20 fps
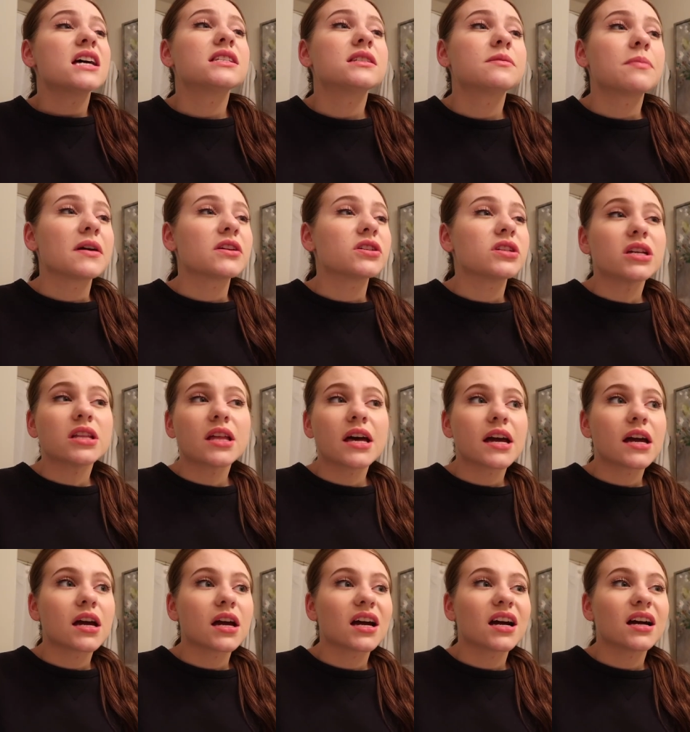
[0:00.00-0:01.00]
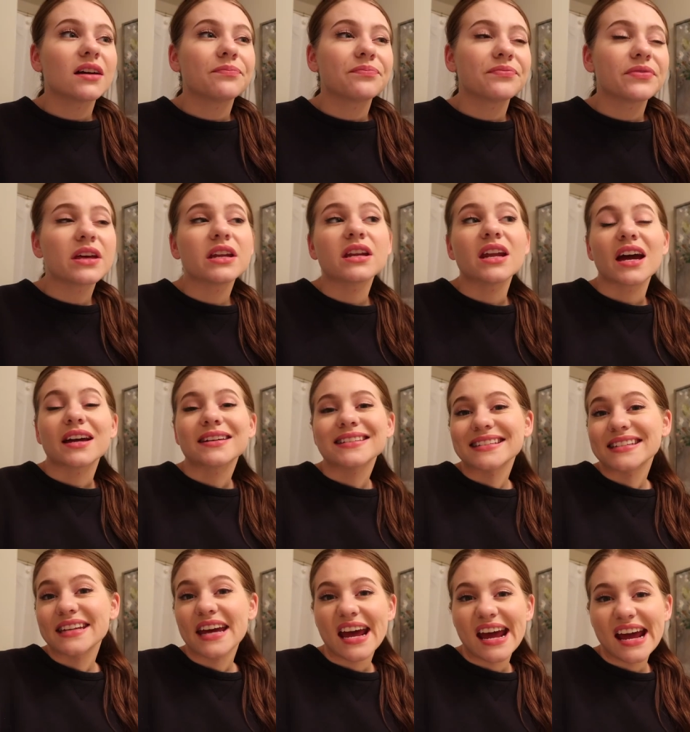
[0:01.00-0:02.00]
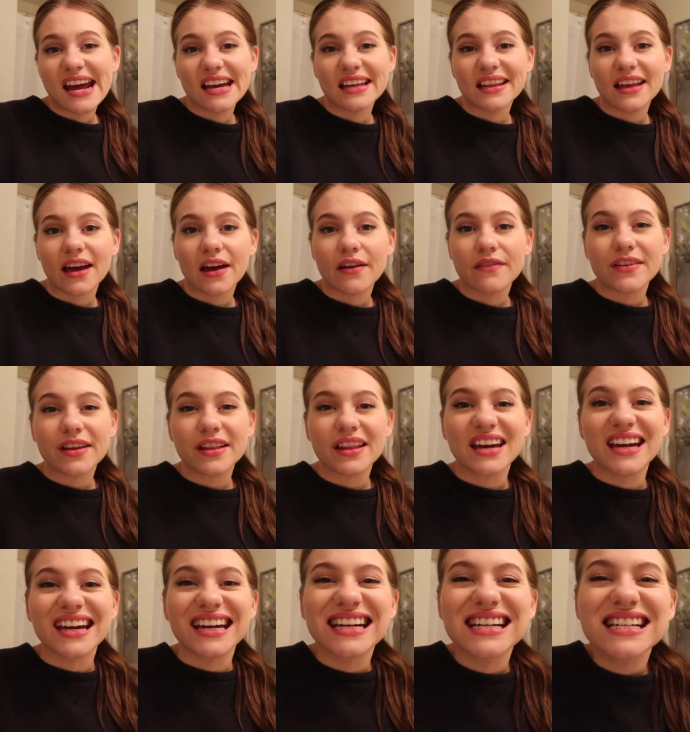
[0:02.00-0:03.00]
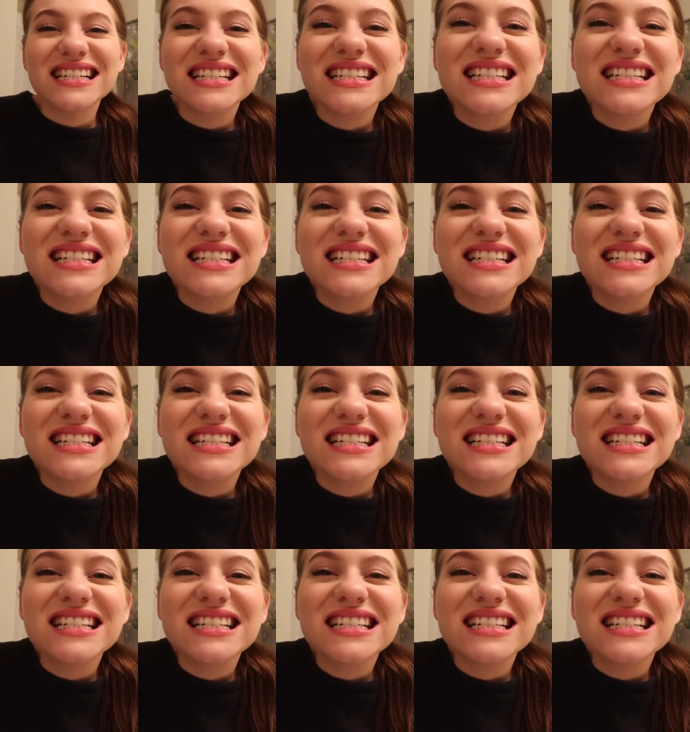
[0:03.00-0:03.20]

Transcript: especially like the next day. Like I feel like,